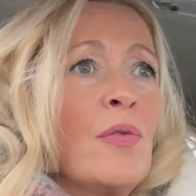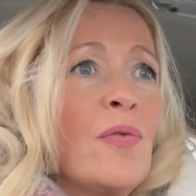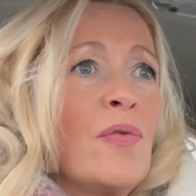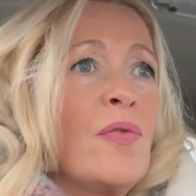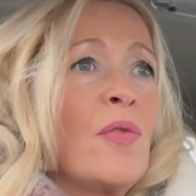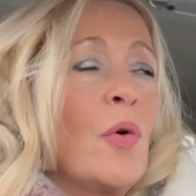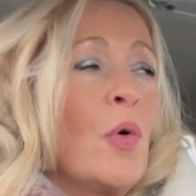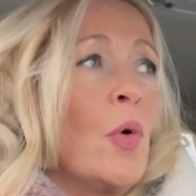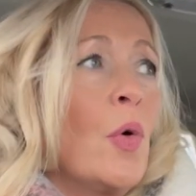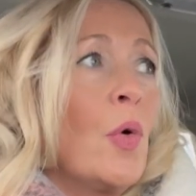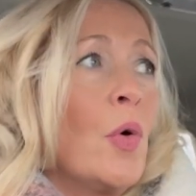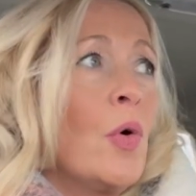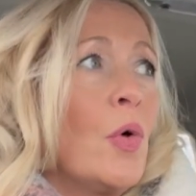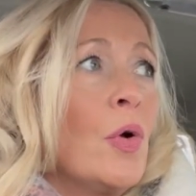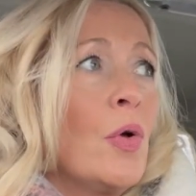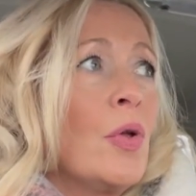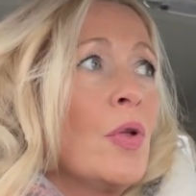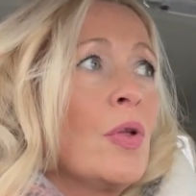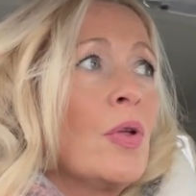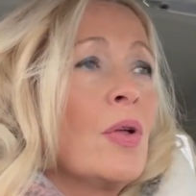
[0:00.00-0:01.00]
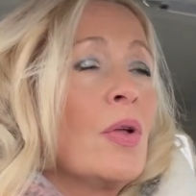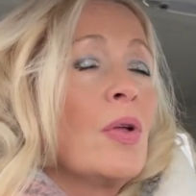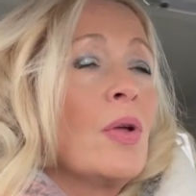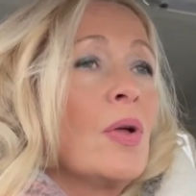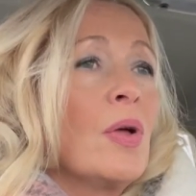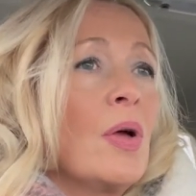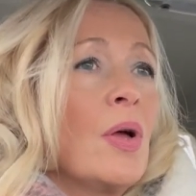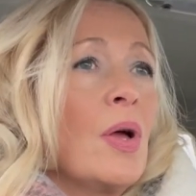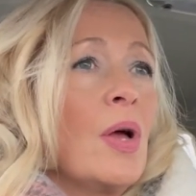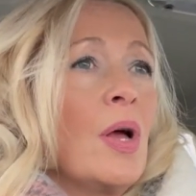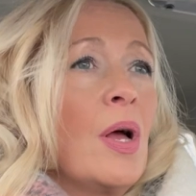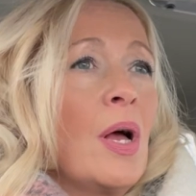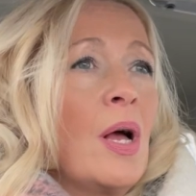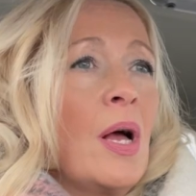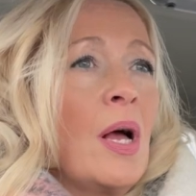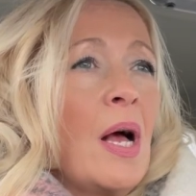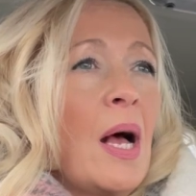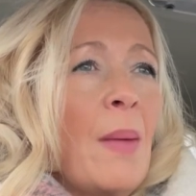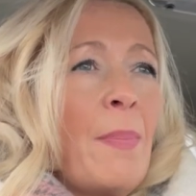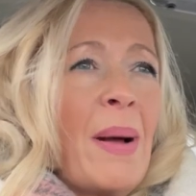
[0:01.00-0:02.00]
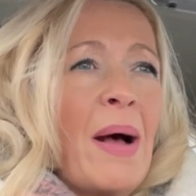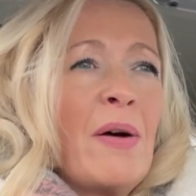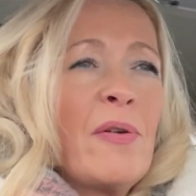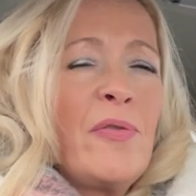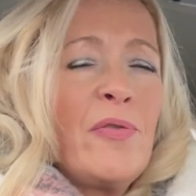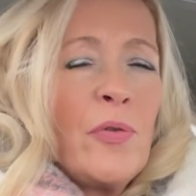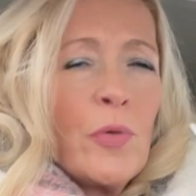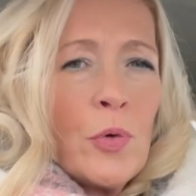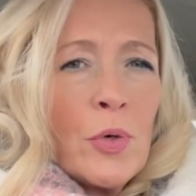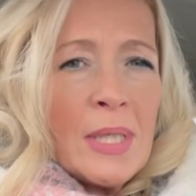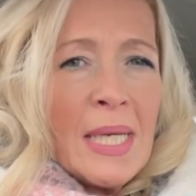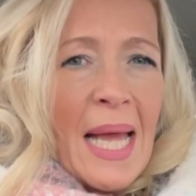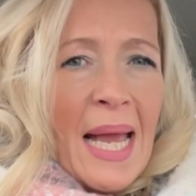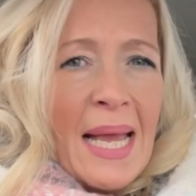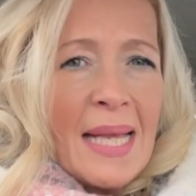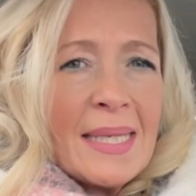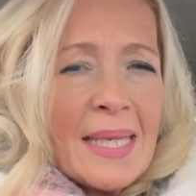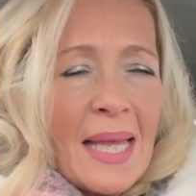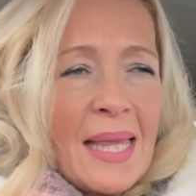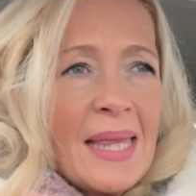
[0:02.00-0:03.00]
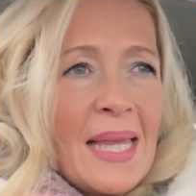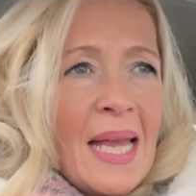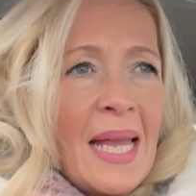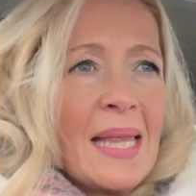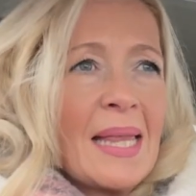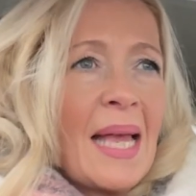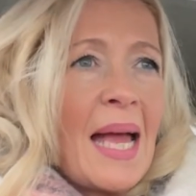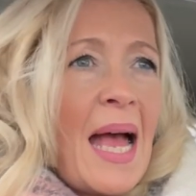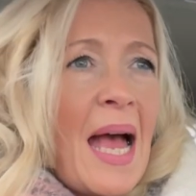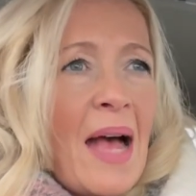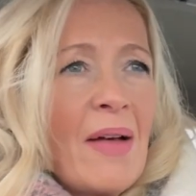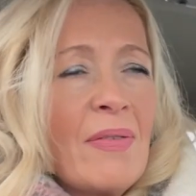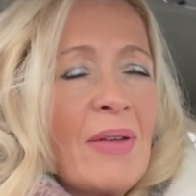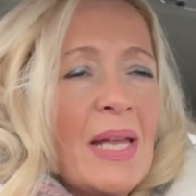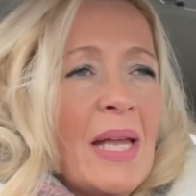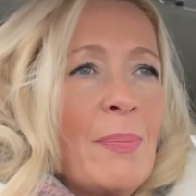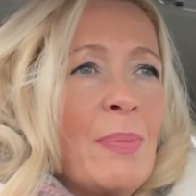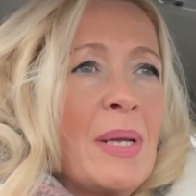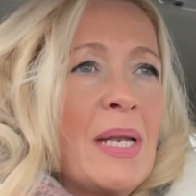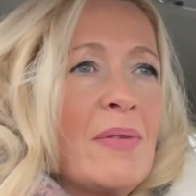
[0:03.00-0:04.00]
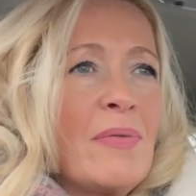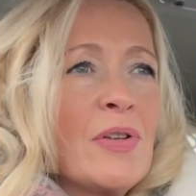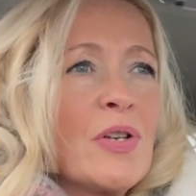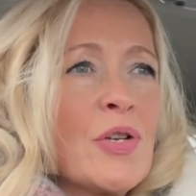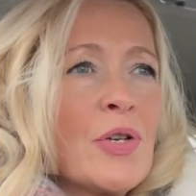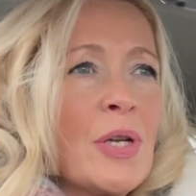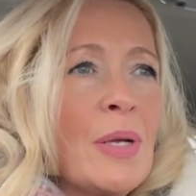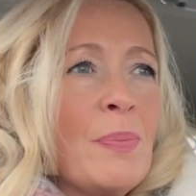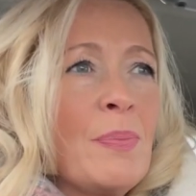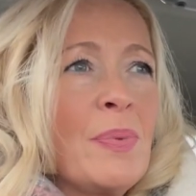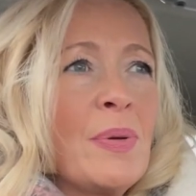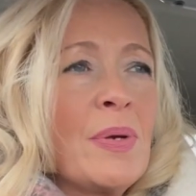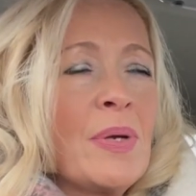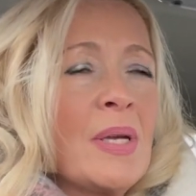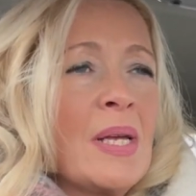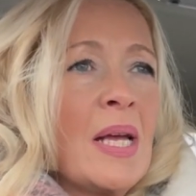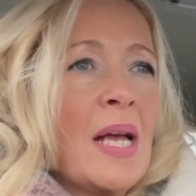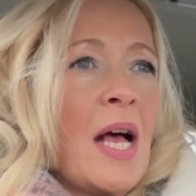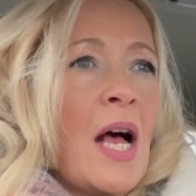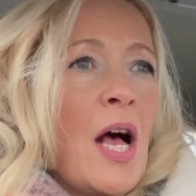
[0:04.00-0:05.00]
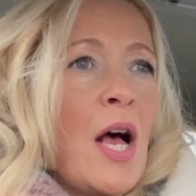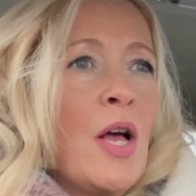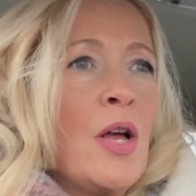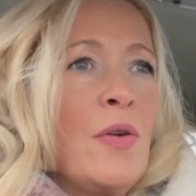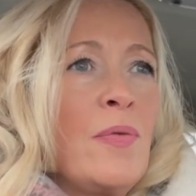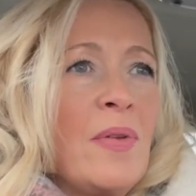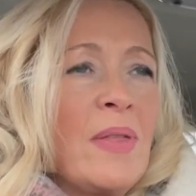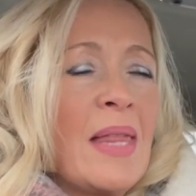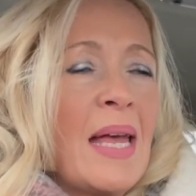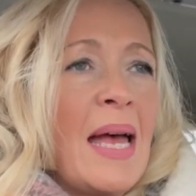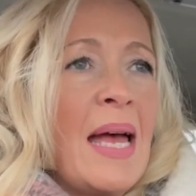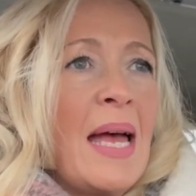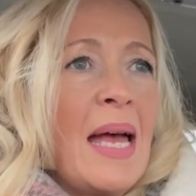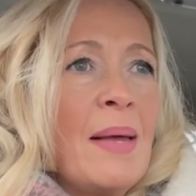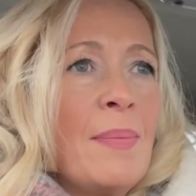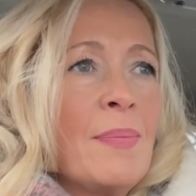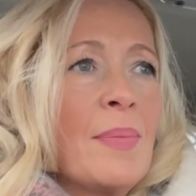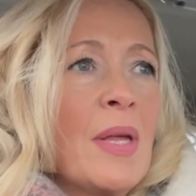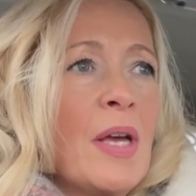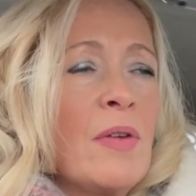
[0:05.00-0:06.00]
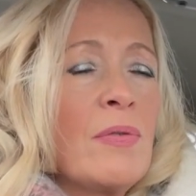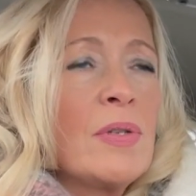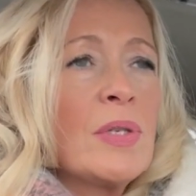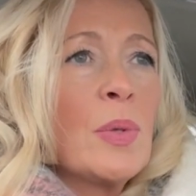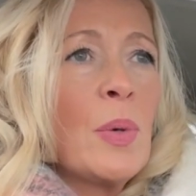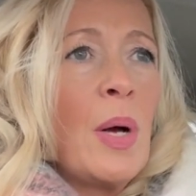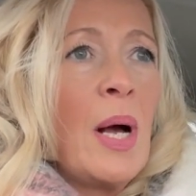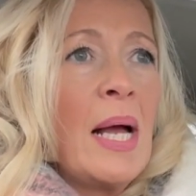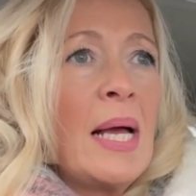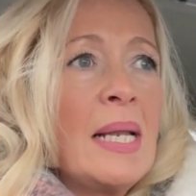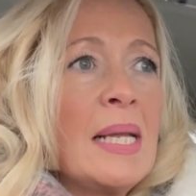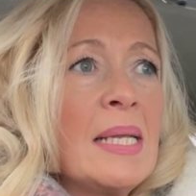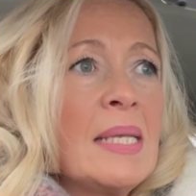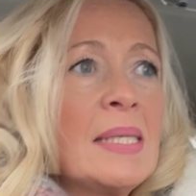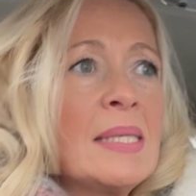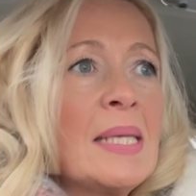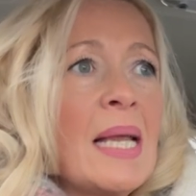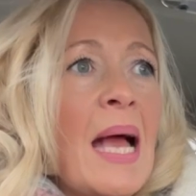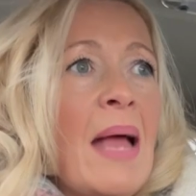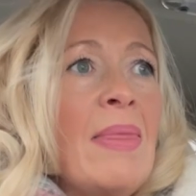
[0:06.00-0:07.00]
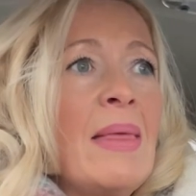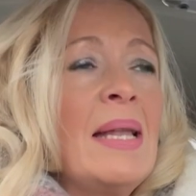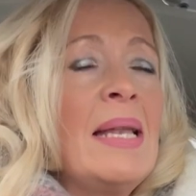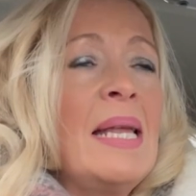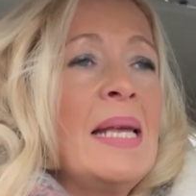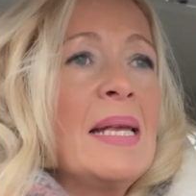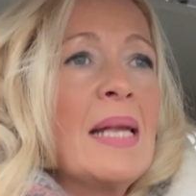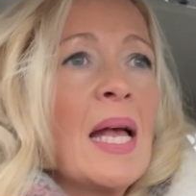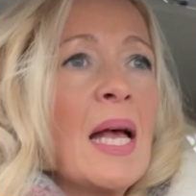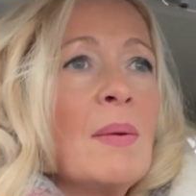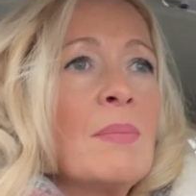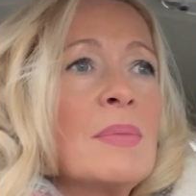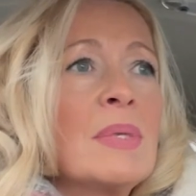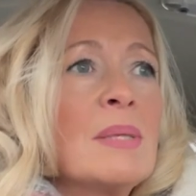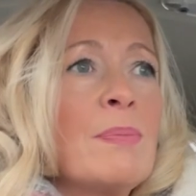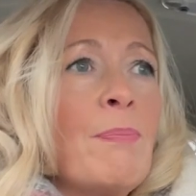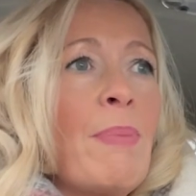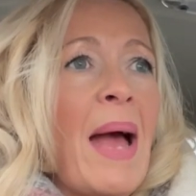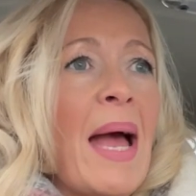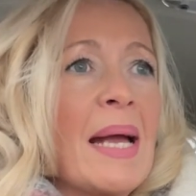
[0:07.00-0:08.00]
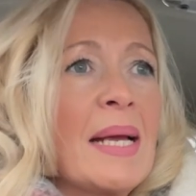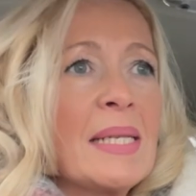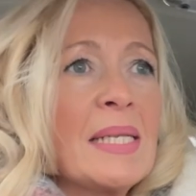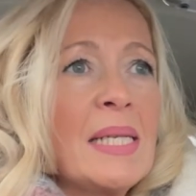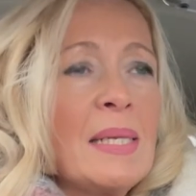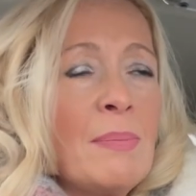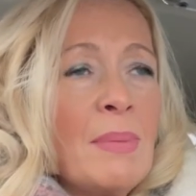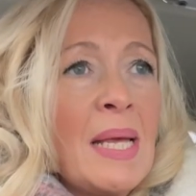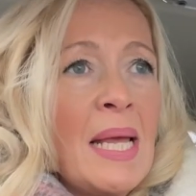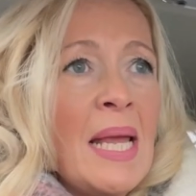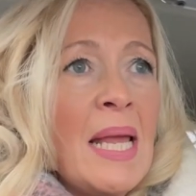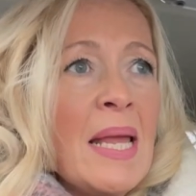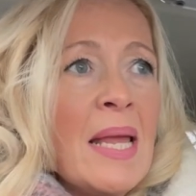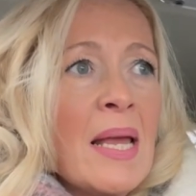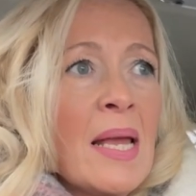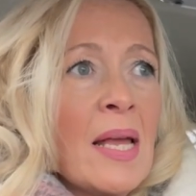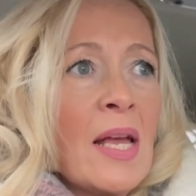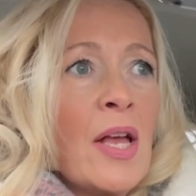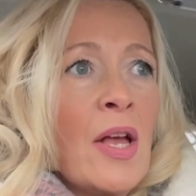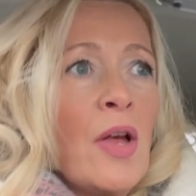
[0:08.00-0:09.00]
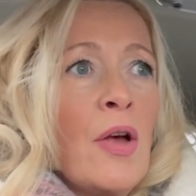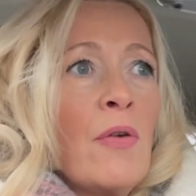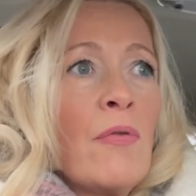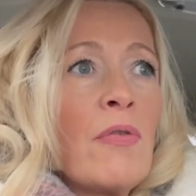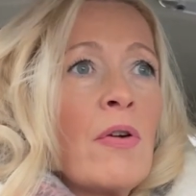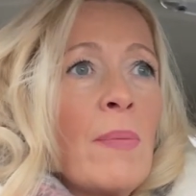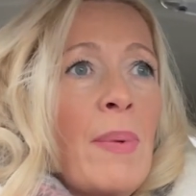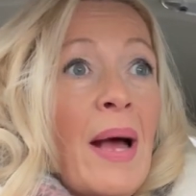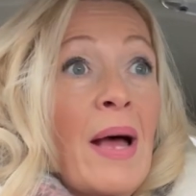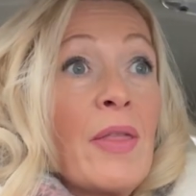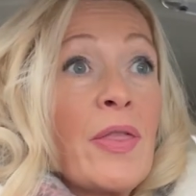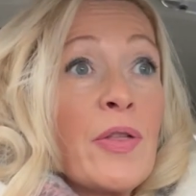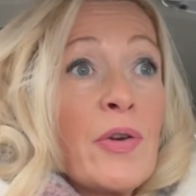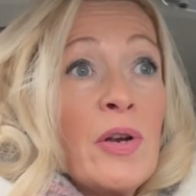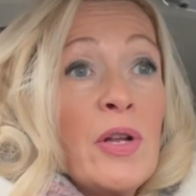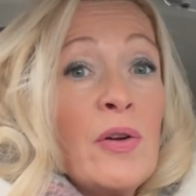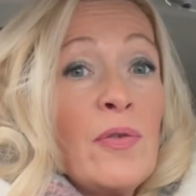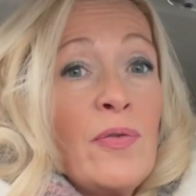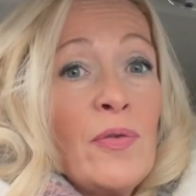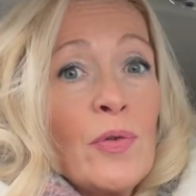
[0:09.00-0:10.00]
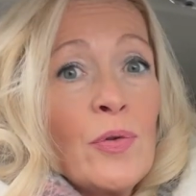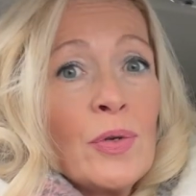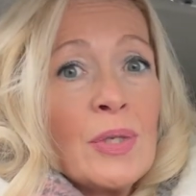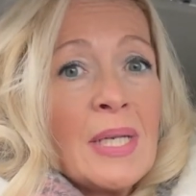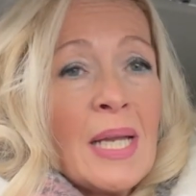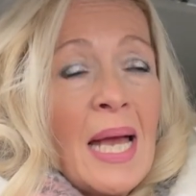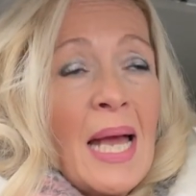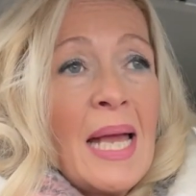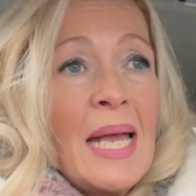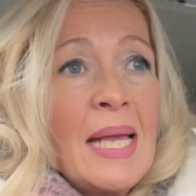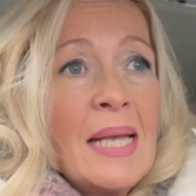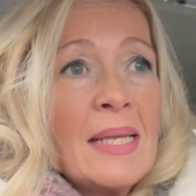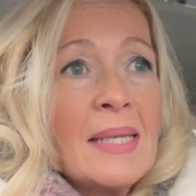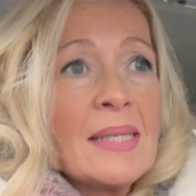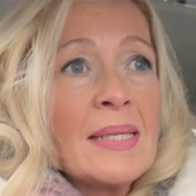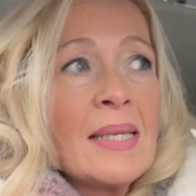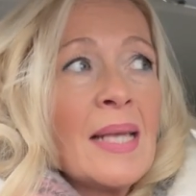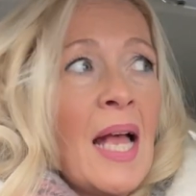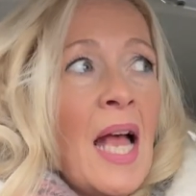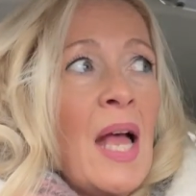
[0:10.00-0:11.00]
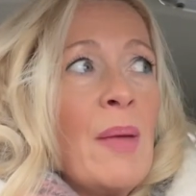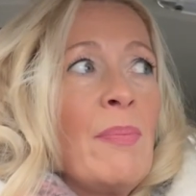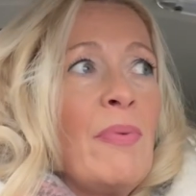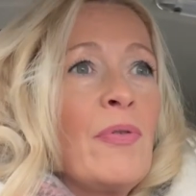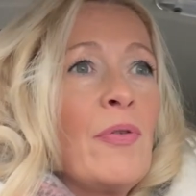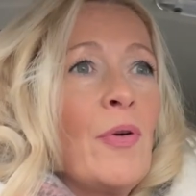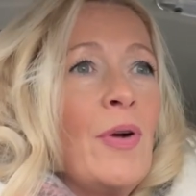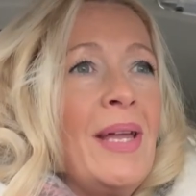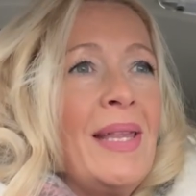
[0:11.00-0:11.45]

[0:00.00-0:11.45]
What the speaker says: for about 4 days, I think. They're having a bit of a trip over there, over to Ireland, and then he comes back to me for about 3 or 4 days before he